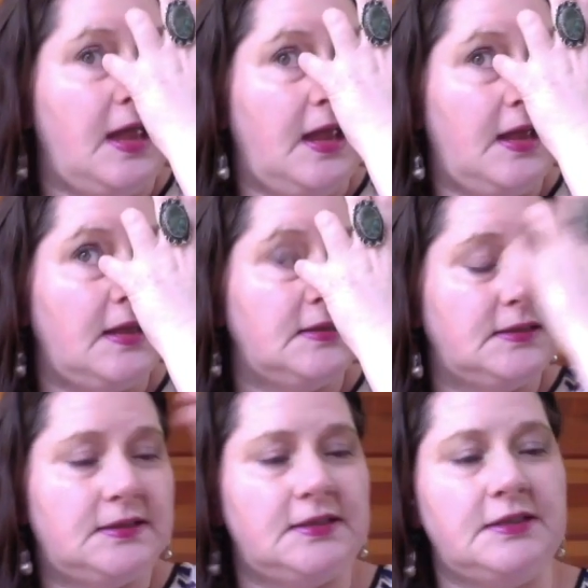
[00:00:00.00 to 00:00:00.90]

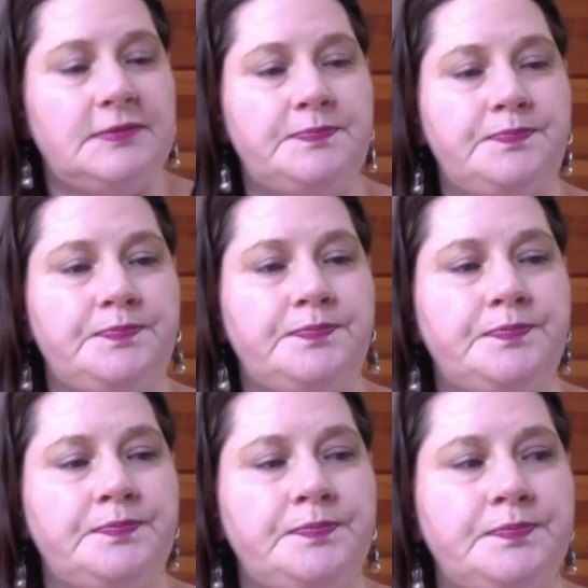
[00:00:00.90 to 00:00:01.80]
And it
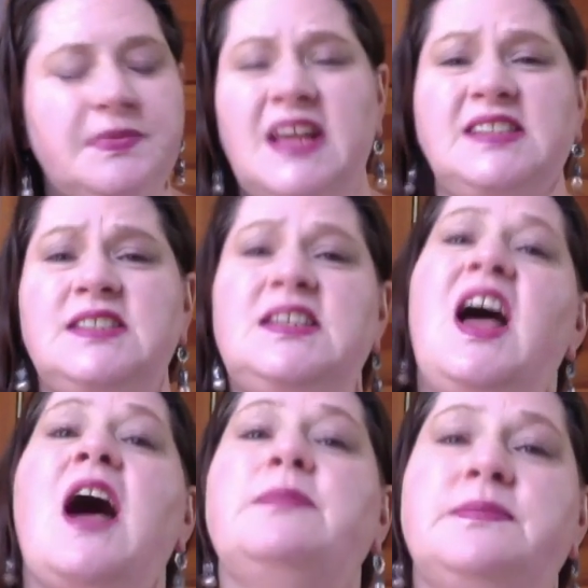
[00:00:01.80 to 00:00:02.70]
hasn't
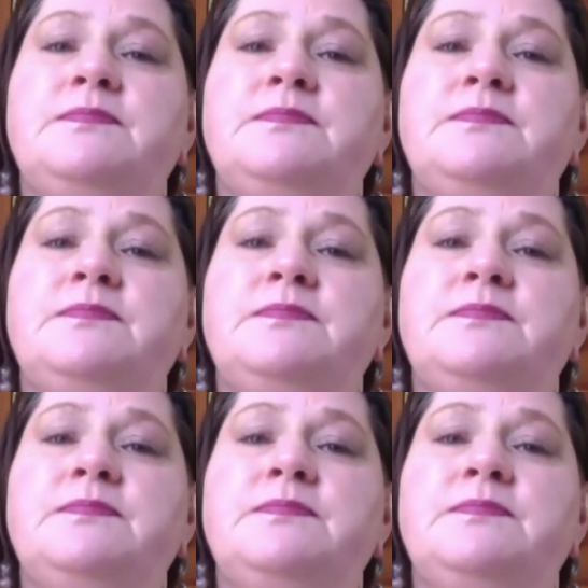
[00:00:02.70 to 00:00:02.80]
stopped.